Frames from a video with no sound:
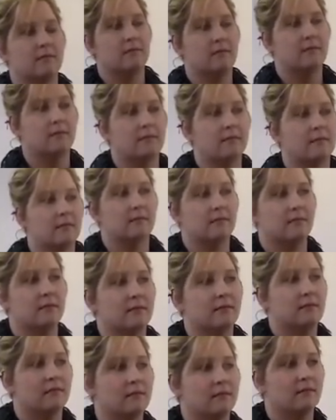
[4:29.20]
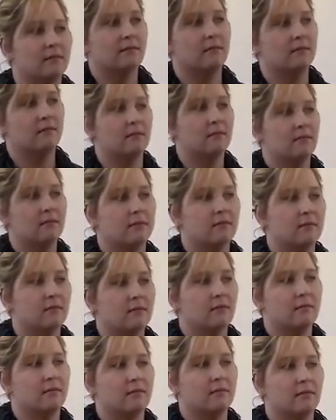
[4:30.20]

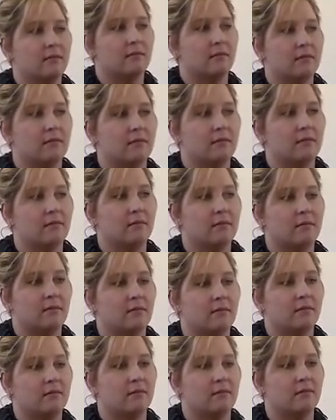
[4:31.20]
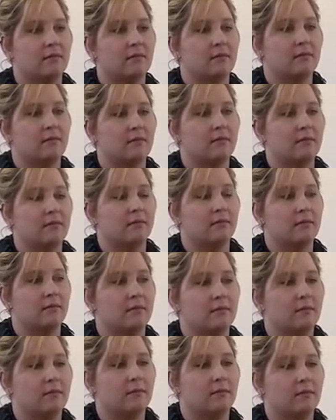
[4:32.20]

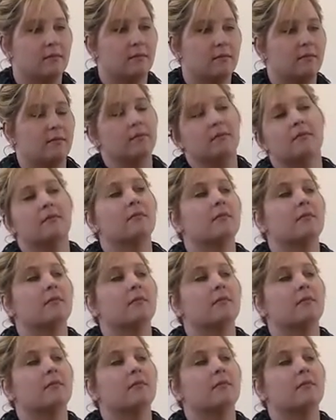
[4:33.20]
The person shown says nothing.